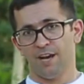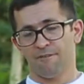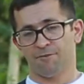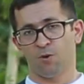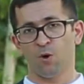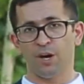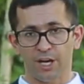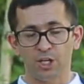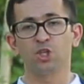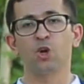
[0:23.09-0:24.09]
for
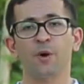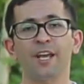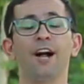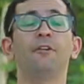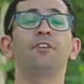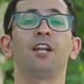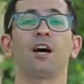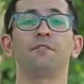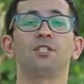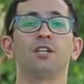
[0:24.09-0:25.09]
ensuring healthy
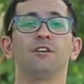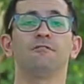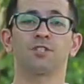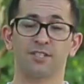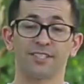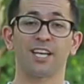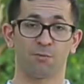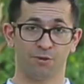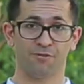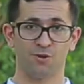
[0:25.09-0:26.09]
lives for a
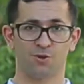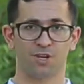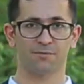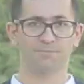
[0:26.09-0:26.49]
sustainable future.